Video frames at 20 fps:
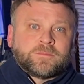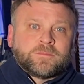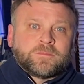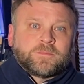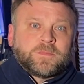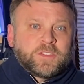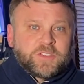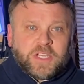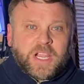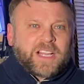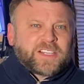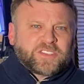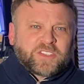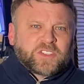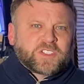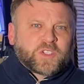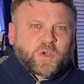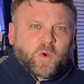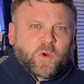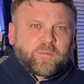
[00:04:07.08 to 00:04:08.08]
The Jags are going
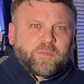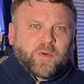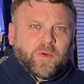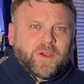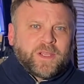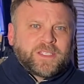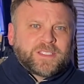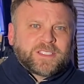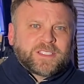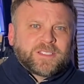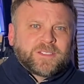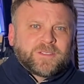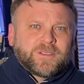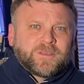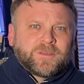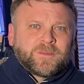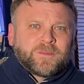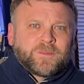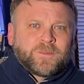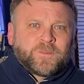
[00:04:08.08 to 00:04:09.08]
to score points,
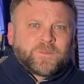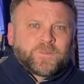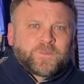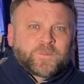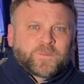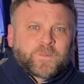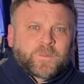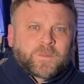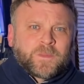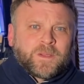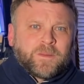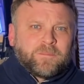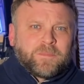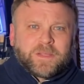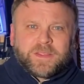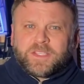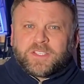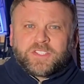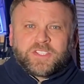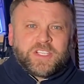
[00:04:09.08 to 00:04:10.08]

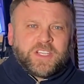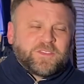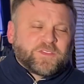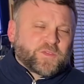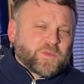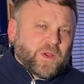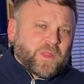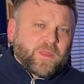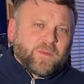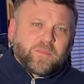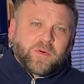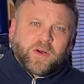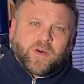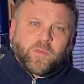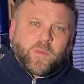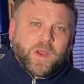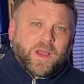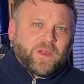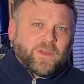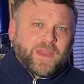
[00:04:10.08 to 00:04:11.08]
but the Chiefs run the ball
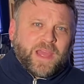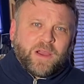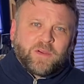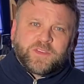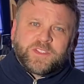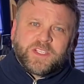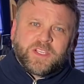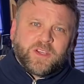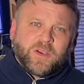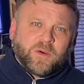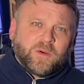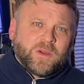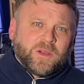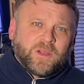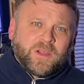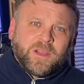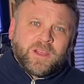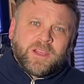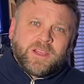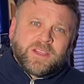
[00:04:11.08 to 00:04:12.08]
well now too.
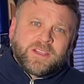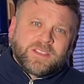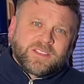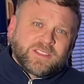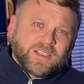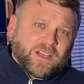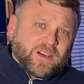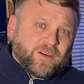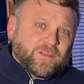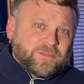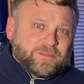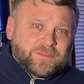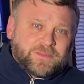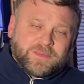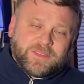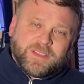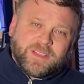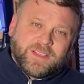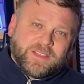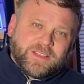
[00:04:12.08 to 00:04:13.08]
So,
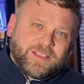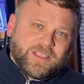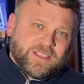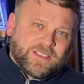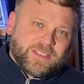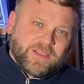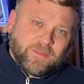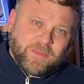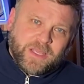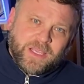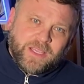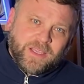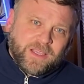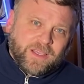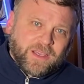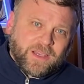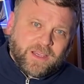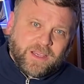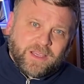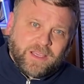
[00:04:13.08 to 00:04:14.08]
to
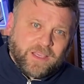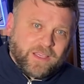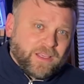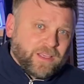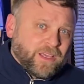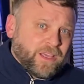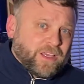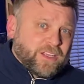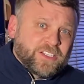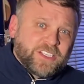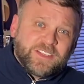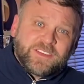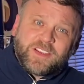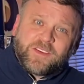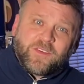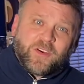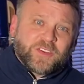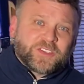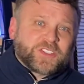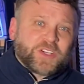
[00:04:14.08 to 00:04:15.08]
me, I think Chiefs
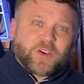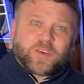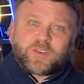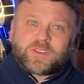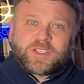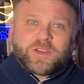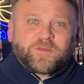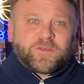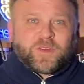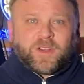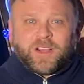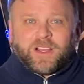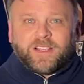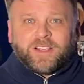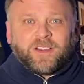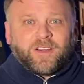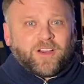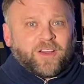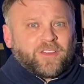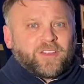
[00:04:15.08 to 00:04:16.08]
have all starters up front.
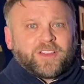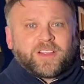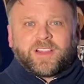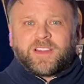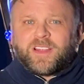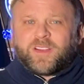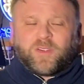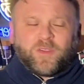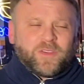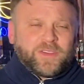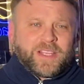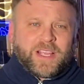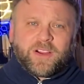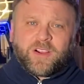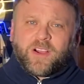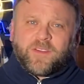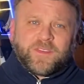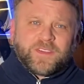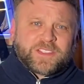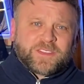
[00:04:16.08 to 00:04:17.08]
That whole entire
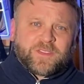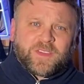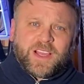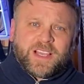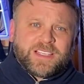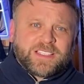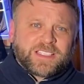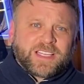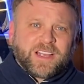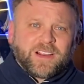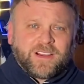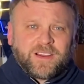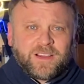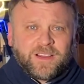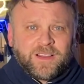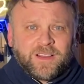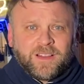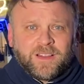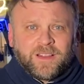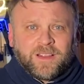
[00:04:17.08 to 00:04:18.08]
offensive line's there.
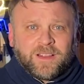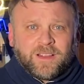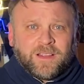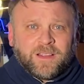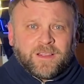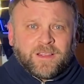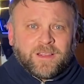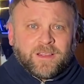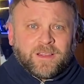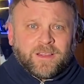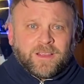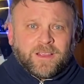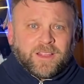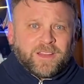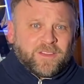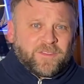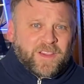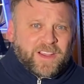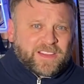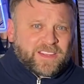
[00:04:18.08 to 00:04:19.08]
And
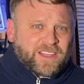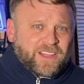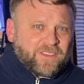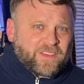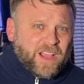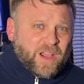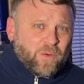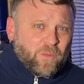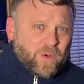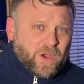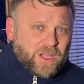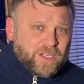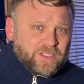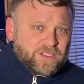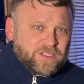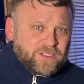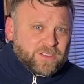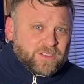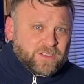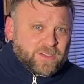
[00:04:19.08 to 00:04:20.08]
the fact that they've got,
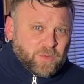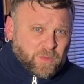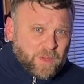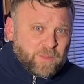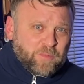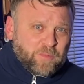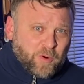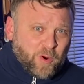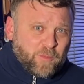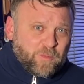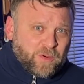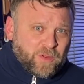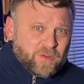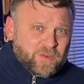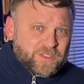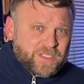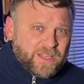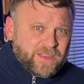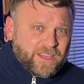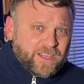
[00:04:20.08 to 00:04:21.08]
3 Pro
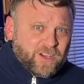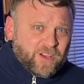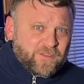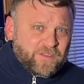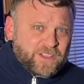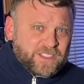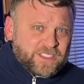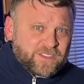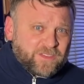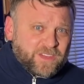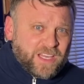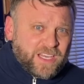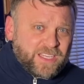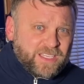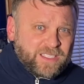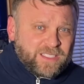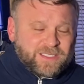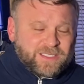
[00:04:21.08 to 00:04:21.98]
Bowlers on that offensive line?